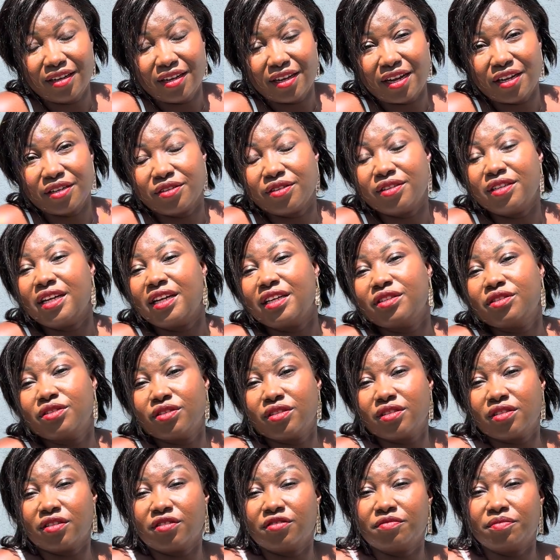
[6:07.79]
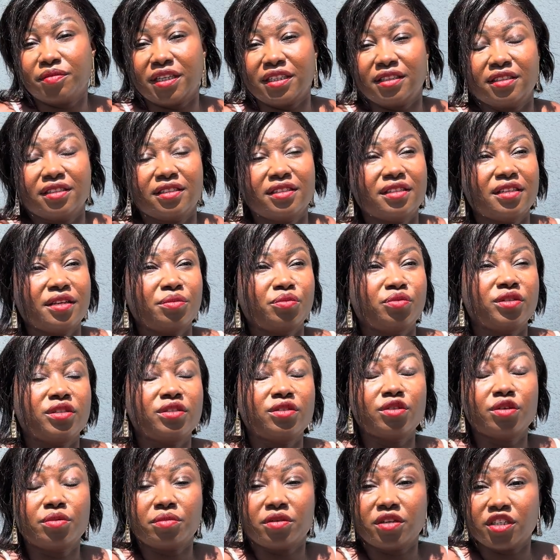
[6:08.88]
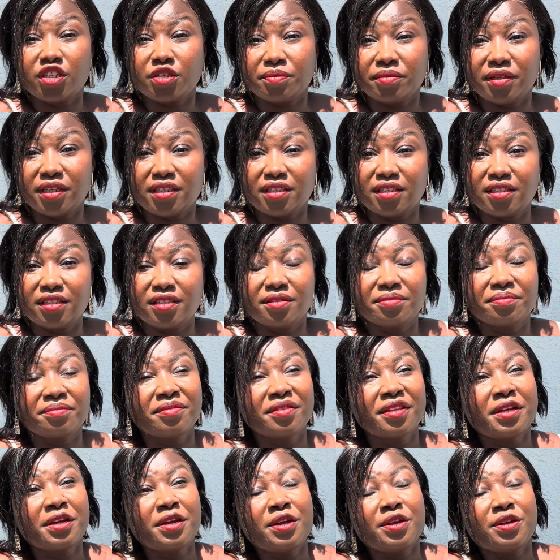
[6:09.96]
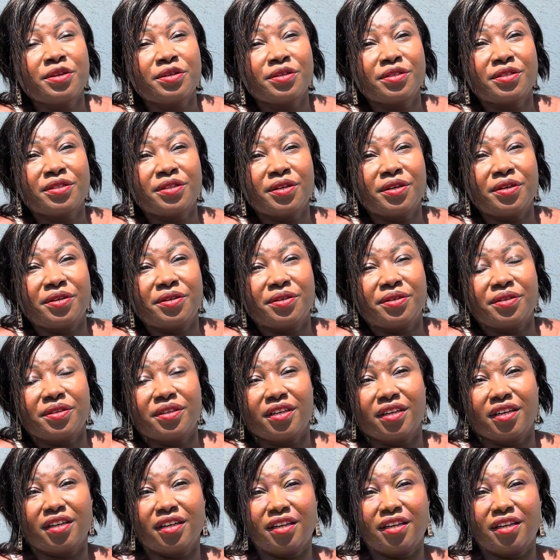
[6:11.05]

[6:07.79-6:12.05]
I don't like to stuff my system with so much medicine. So,